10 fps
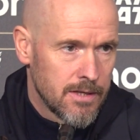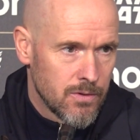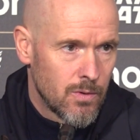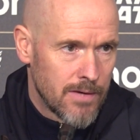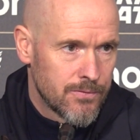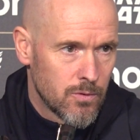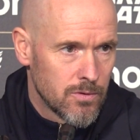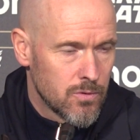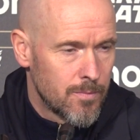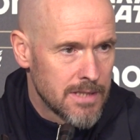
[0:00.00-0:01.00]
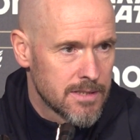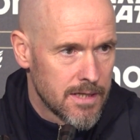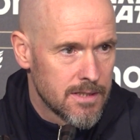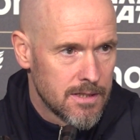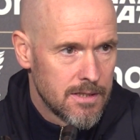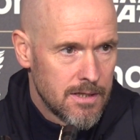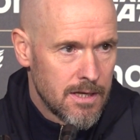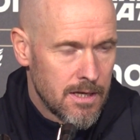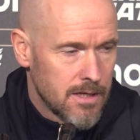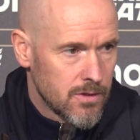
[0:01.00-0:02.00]
you have to match that.
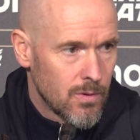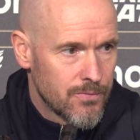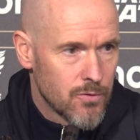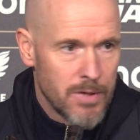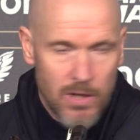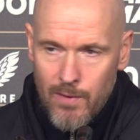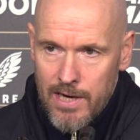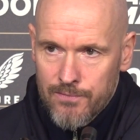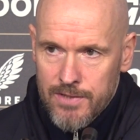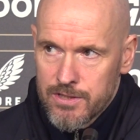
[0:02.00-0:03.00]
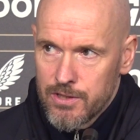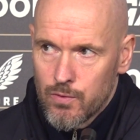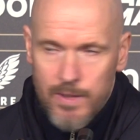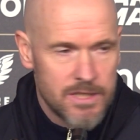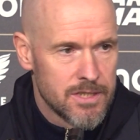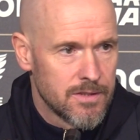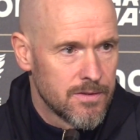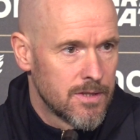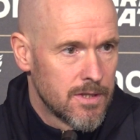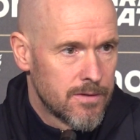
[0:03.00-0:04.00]
And you have to be aware of that situation
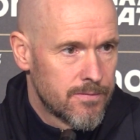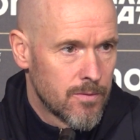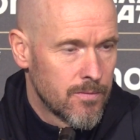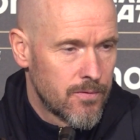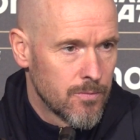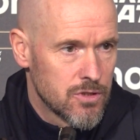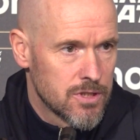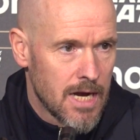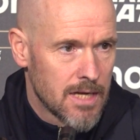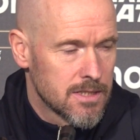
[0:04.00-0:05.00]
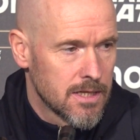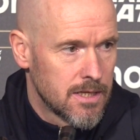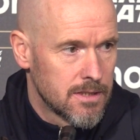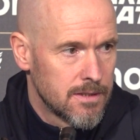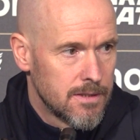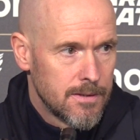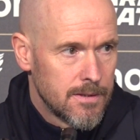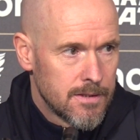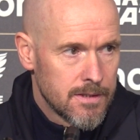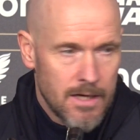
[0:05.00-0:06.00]
from the start.
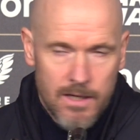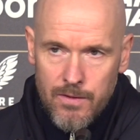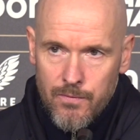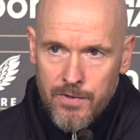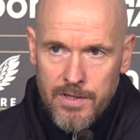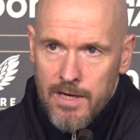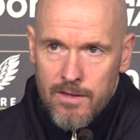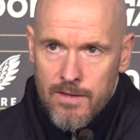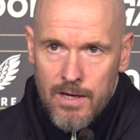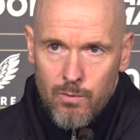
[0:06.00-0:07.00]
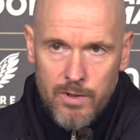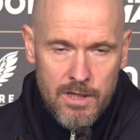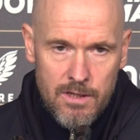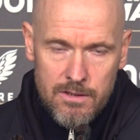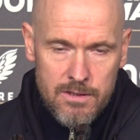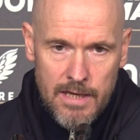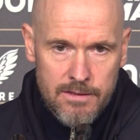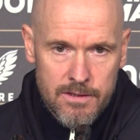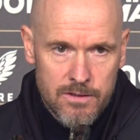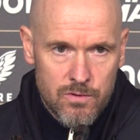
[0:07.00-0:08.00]
And we didn't. We didn't
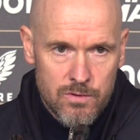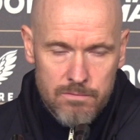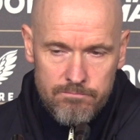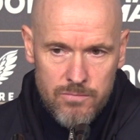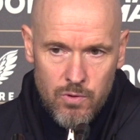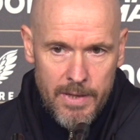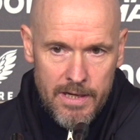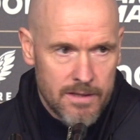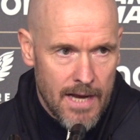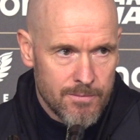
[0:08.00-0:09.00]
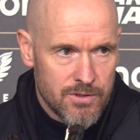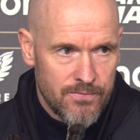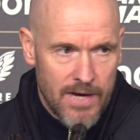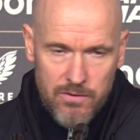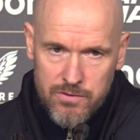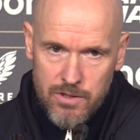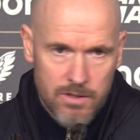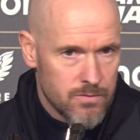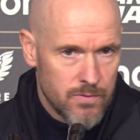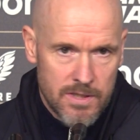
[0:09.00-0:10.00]
enter too many times the final
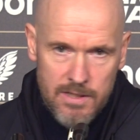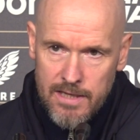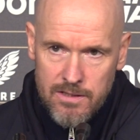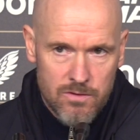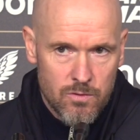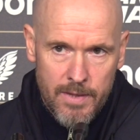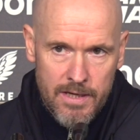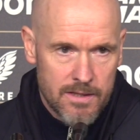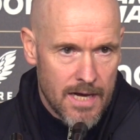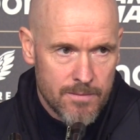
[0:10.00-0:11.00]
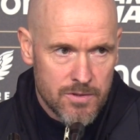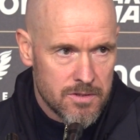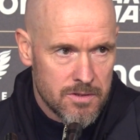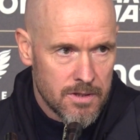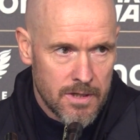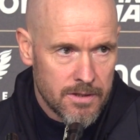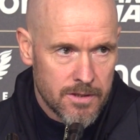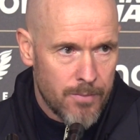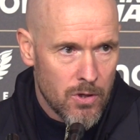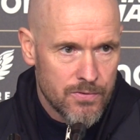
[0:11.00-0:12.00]
third. We didn't enter too many times
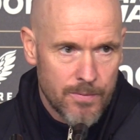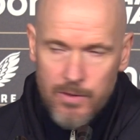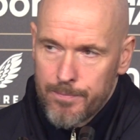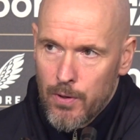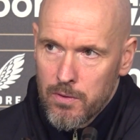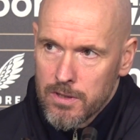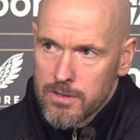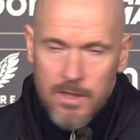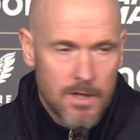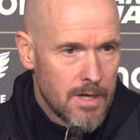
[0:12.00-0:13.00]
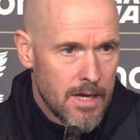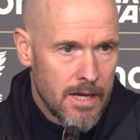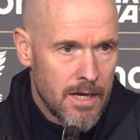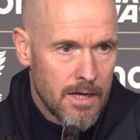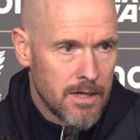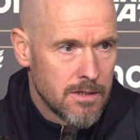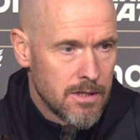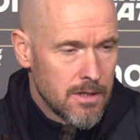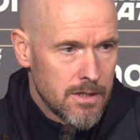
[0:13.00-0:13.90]
the box from the opponent. And